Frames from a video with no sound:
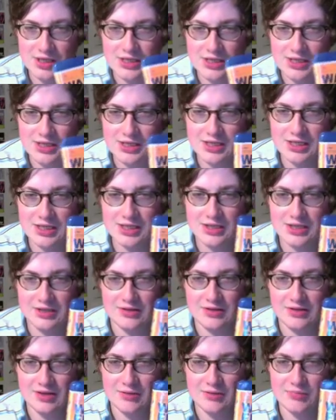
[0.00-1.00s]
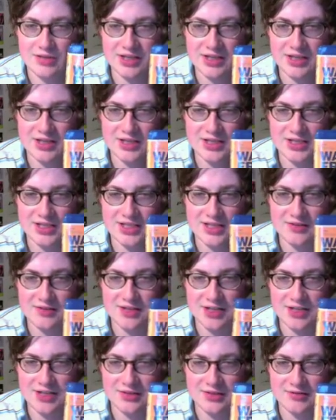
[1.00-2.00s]
Yeah, like back in the
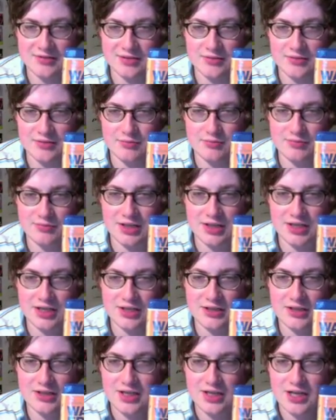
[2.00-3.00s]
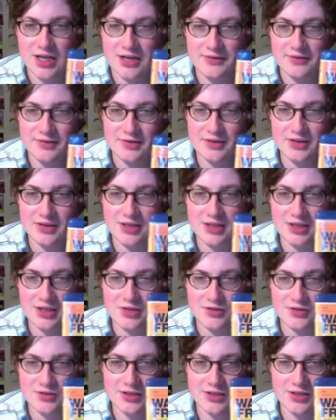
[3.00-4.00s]
70s, there was a. If you think the
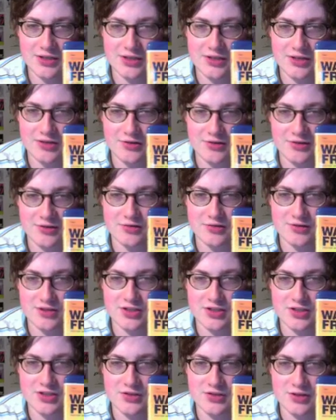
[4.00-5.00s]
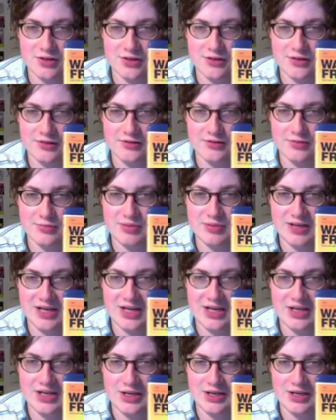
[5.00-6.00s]
drinking culture in Australia is
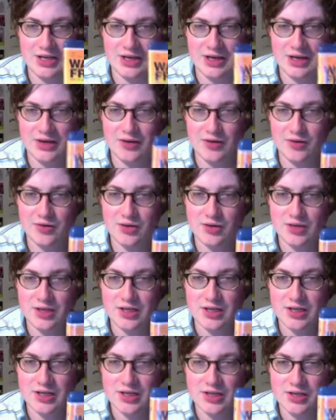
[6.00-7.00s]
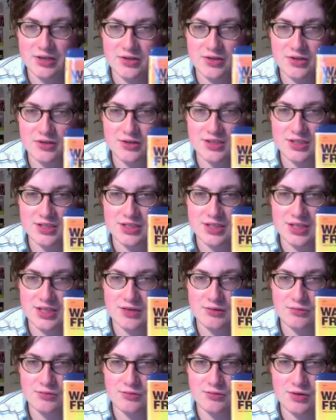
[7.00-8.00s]
bad now, you should see
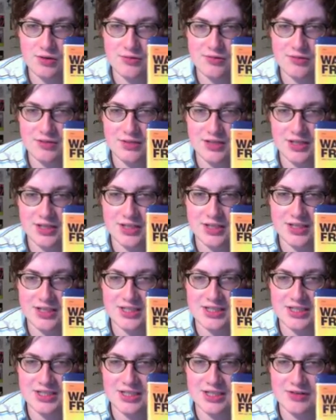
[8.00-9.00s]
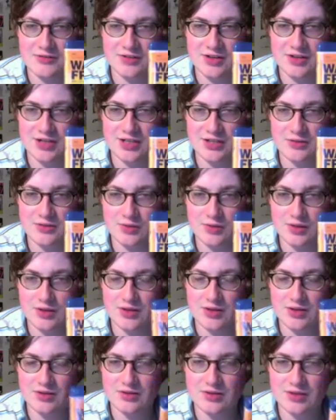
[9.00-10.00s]
it what it was like in the 70s when
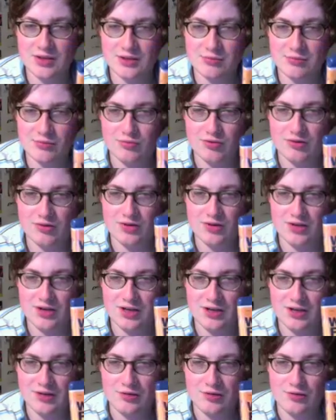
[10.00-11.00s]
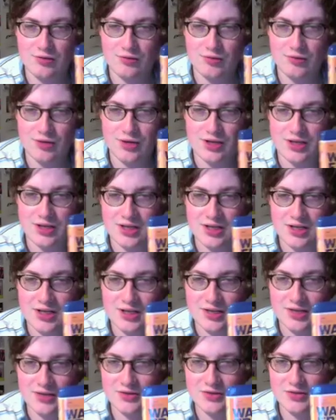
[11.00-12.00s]
it was like Broken Hill.
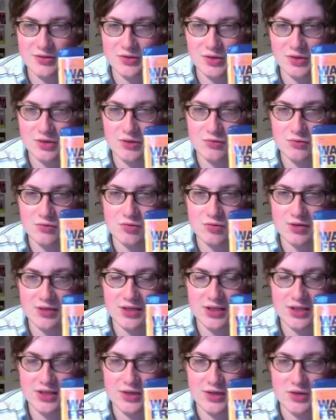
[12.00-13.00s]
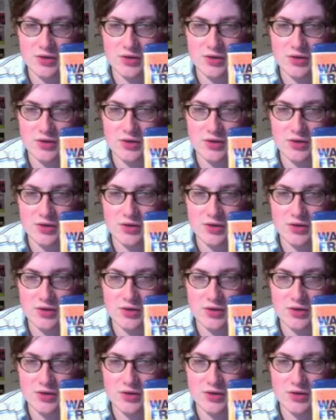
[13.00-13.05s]
It's like really